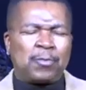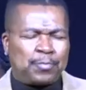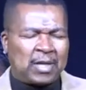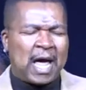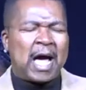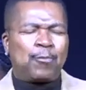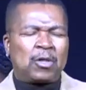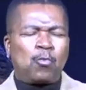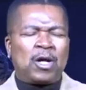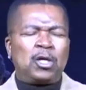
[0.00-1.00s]
comply
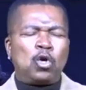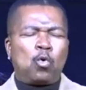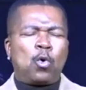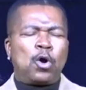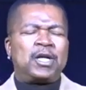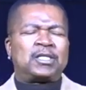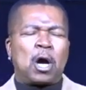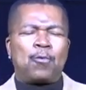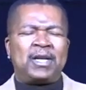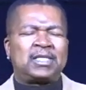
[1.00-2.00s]
with what your word has
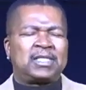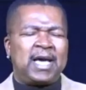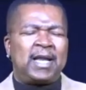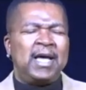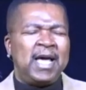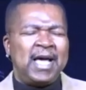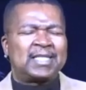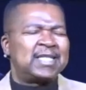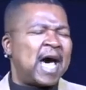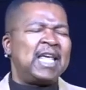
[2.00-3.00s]
already said.
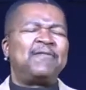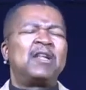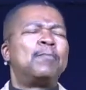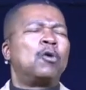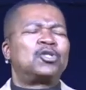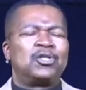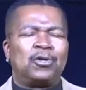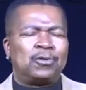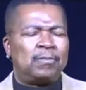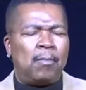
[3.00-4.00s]
It's not even
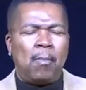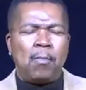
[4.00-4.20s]
emotional.